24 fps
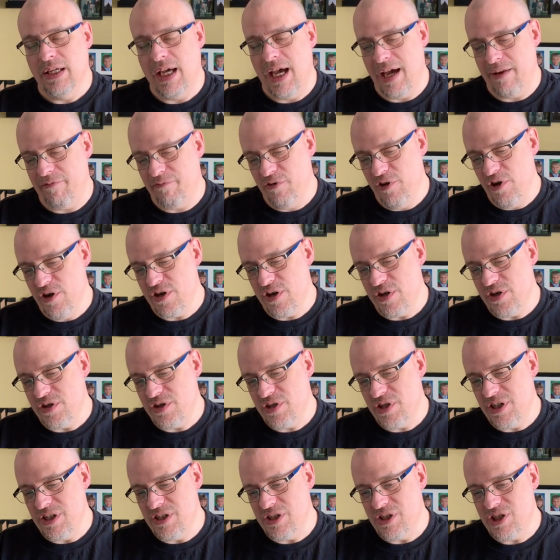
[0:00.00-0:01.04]
At
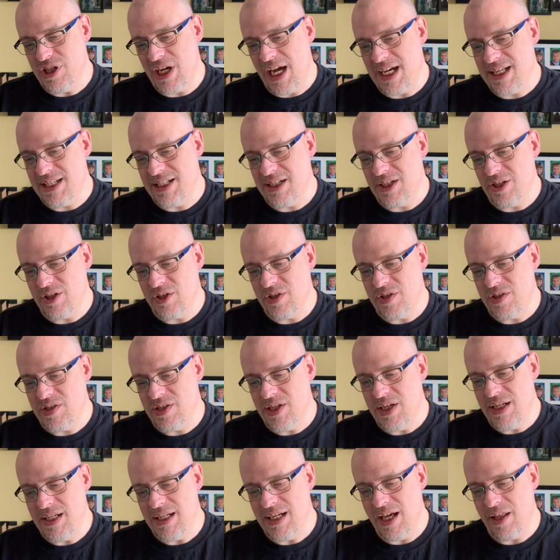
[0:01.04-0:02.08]
first, Shasta could
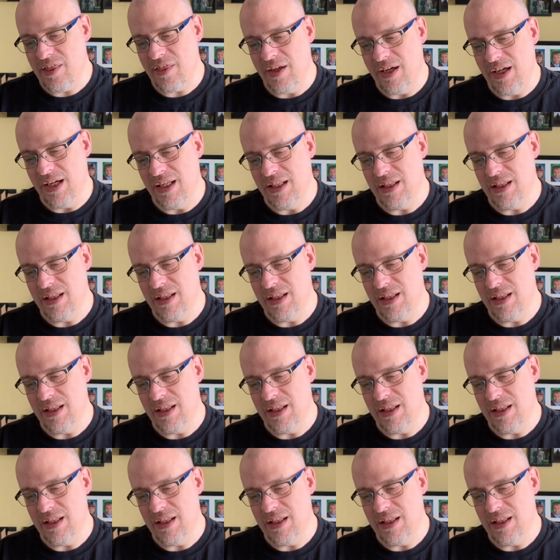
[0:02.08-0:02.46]
see nothing